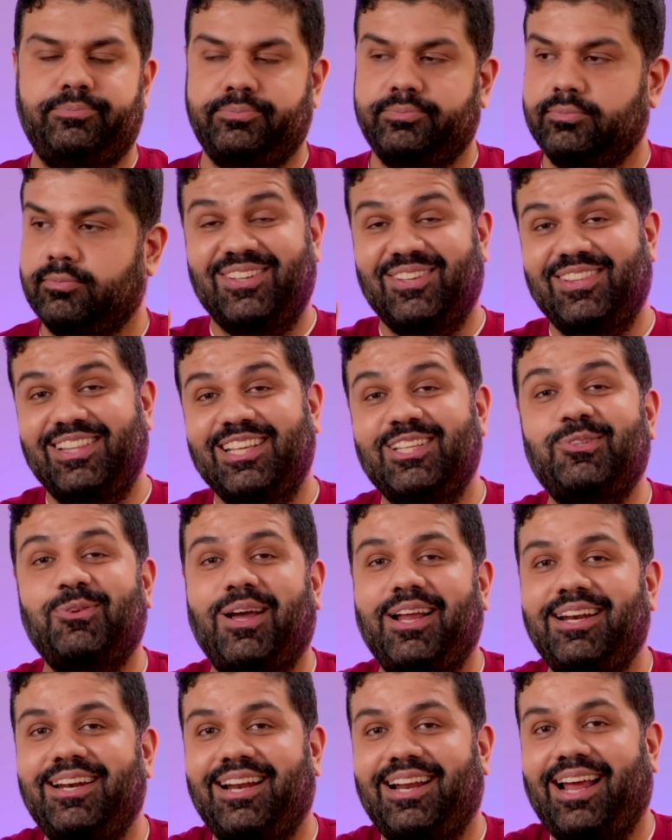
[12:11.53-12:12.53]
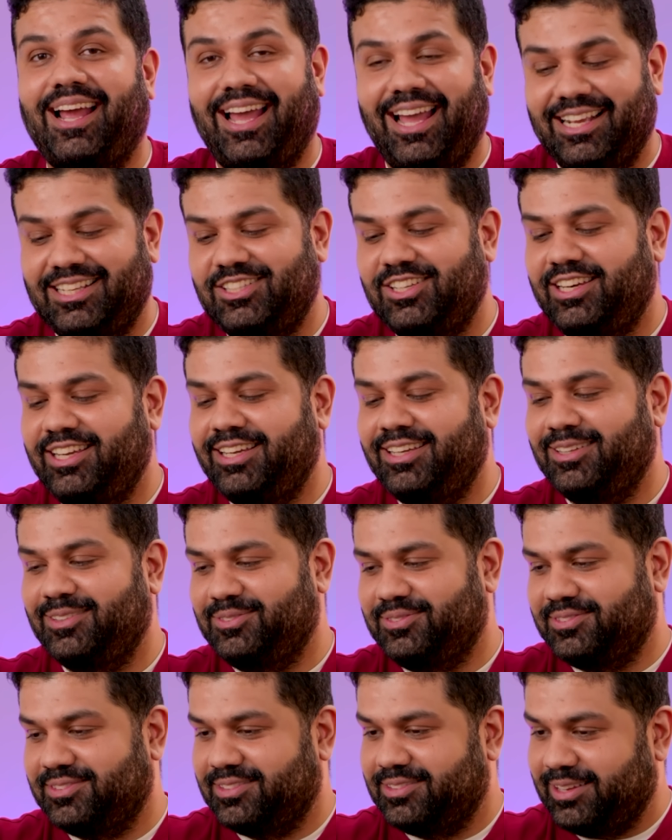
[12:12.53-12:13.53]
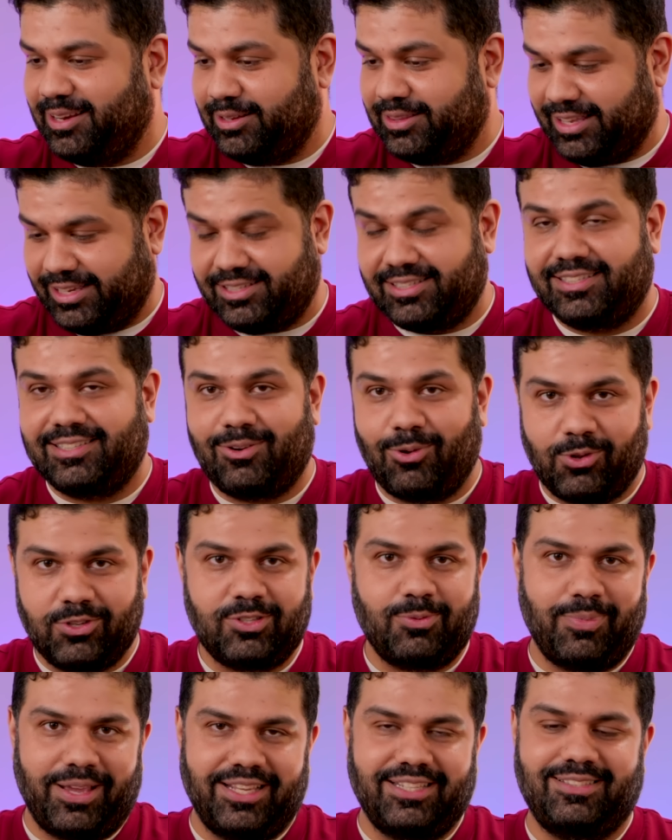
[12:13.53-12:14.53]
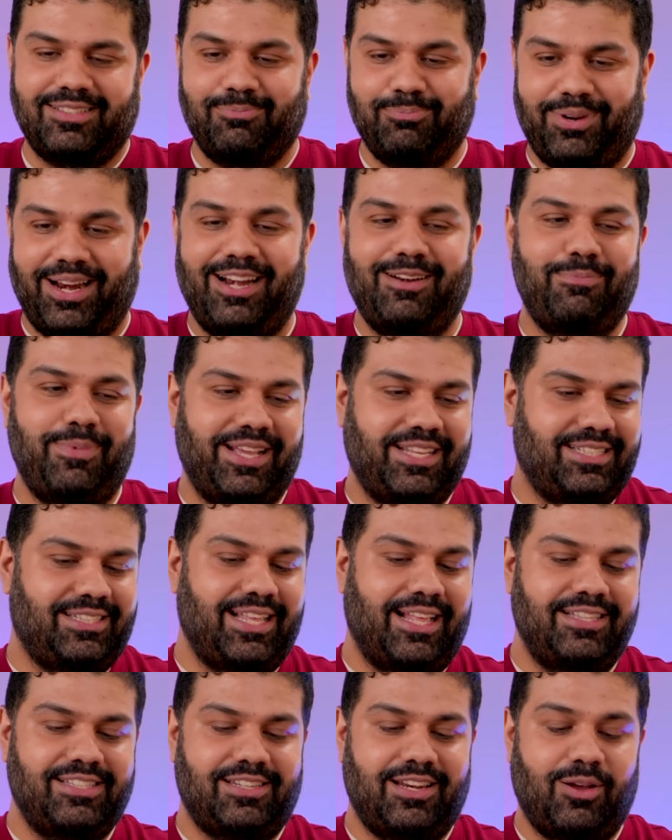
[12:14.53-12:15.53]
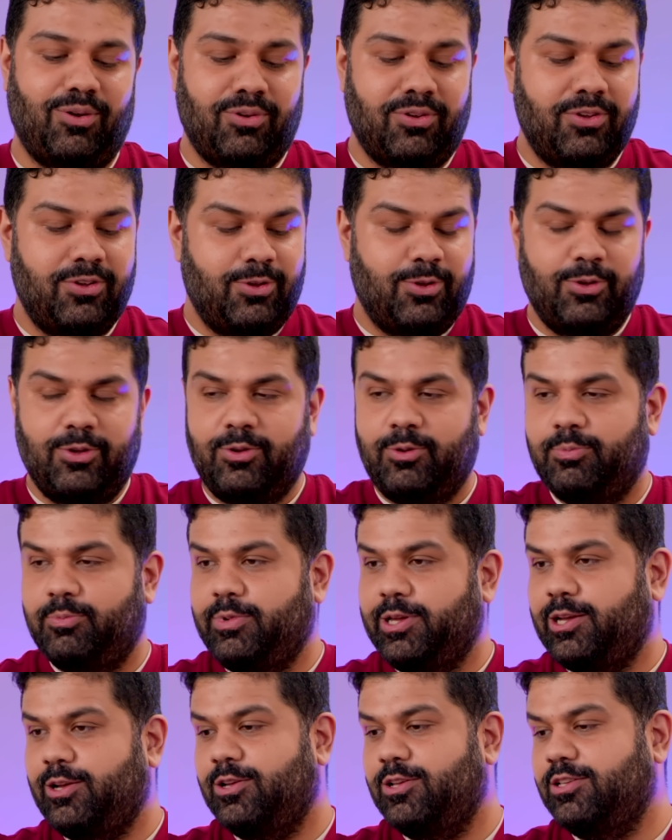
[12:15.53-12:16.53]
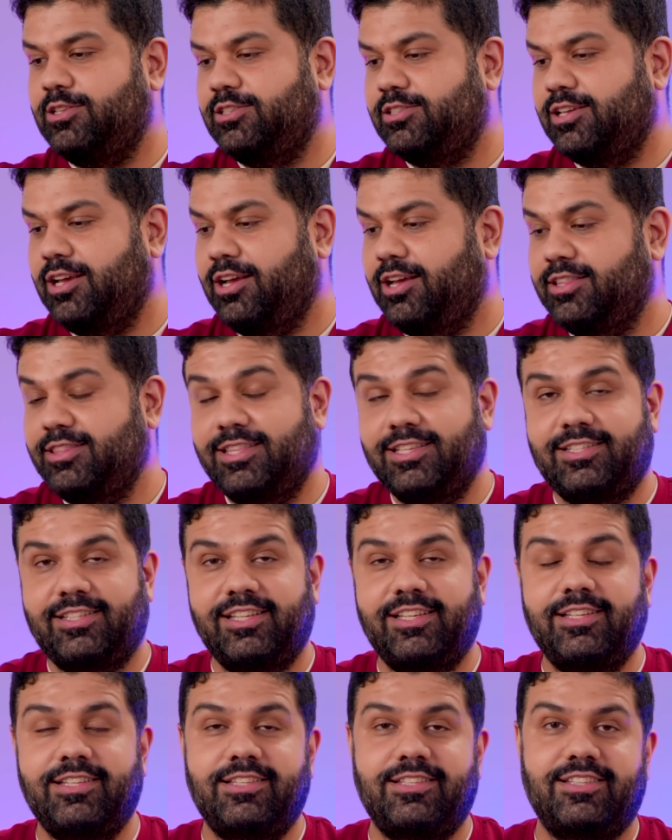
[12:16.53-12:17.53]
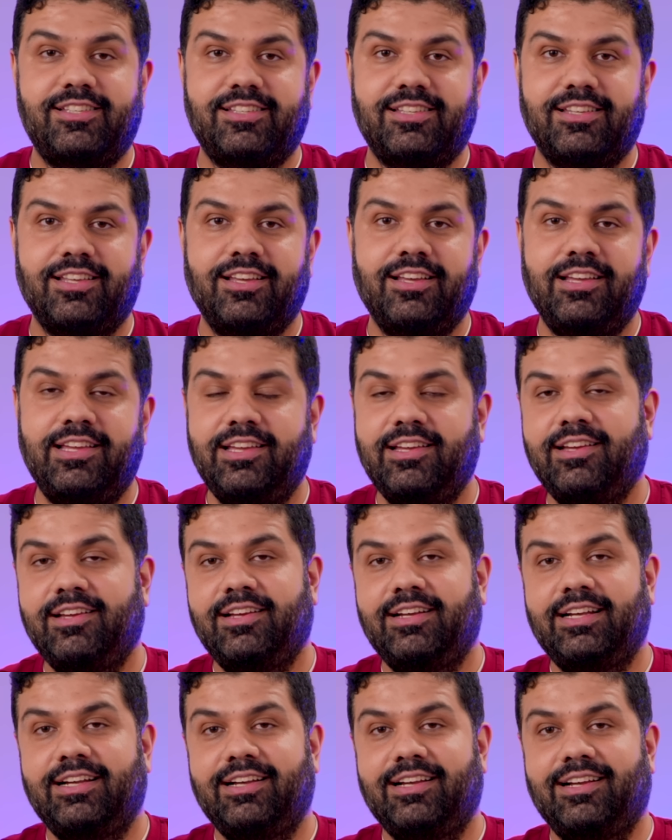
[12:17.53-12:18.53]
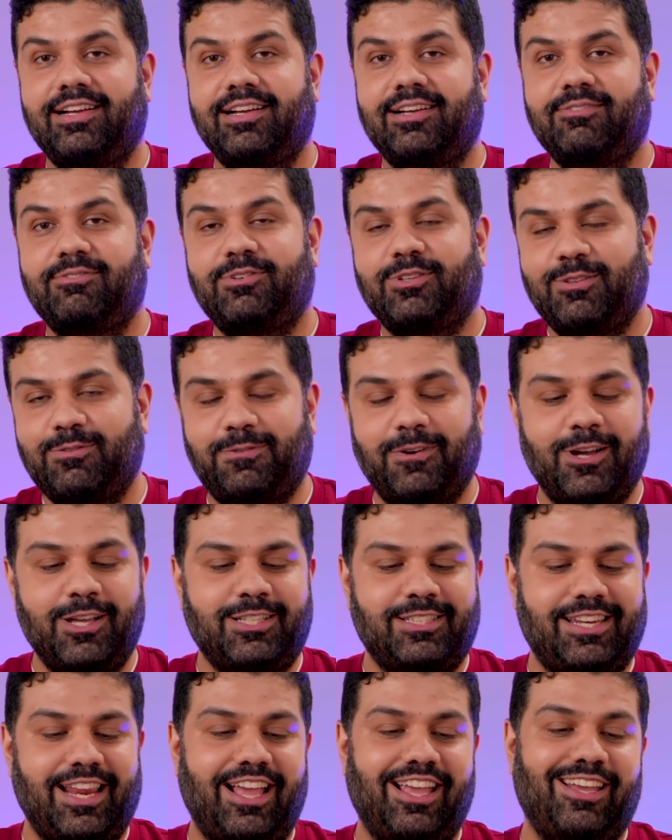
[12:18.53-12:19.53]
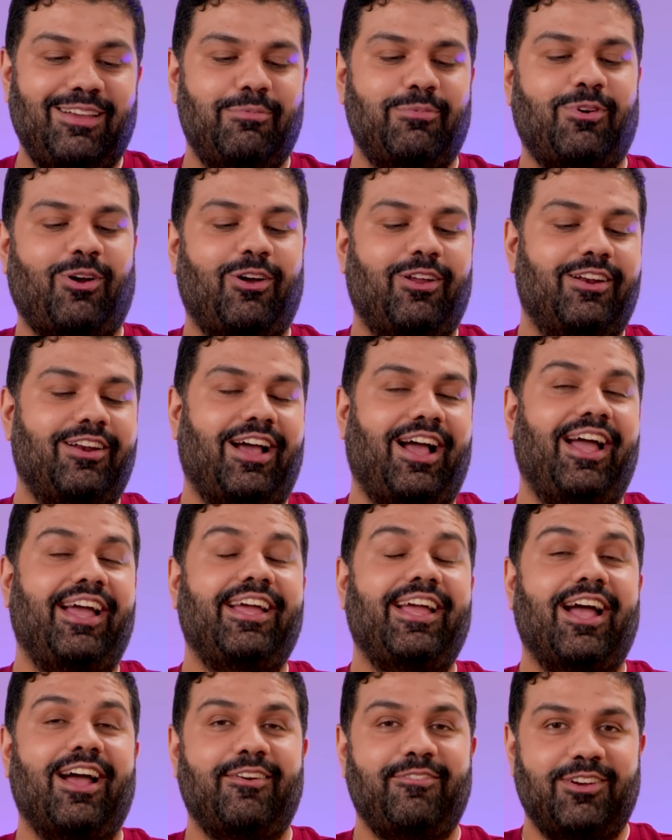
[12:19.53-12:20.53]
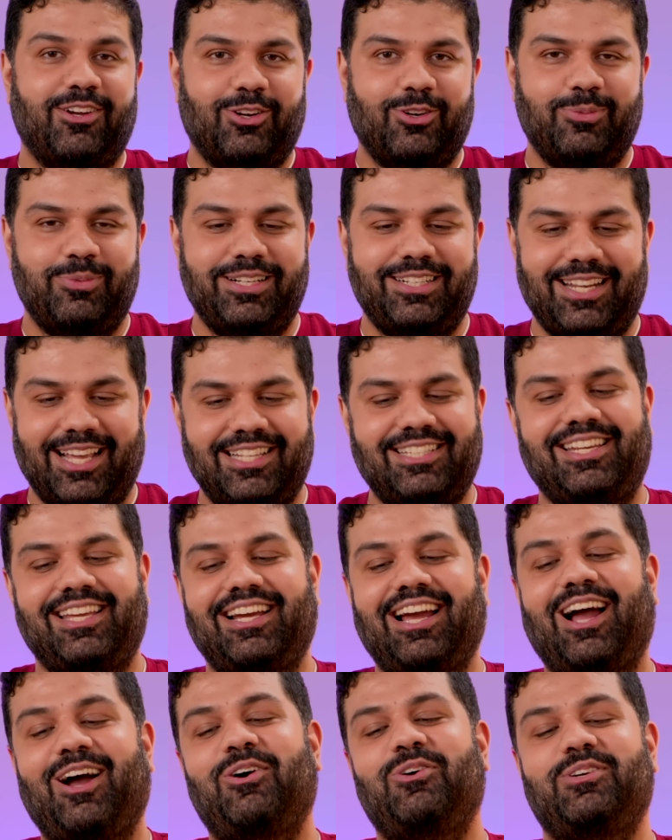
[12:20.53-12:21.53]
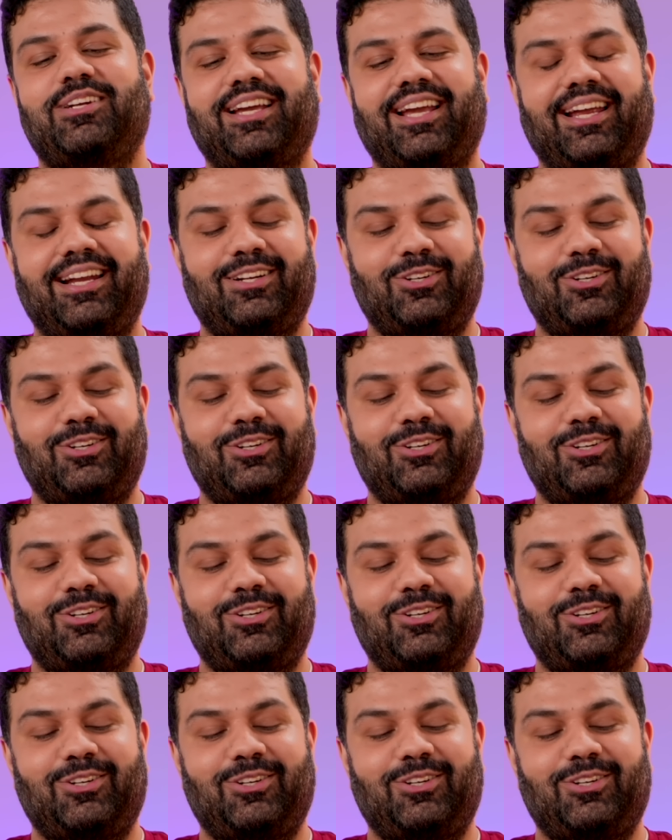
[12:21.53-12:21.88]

So this one, actually, this bread makes sense now, because this is, for the first time on iGyaan, we're going to be testing out a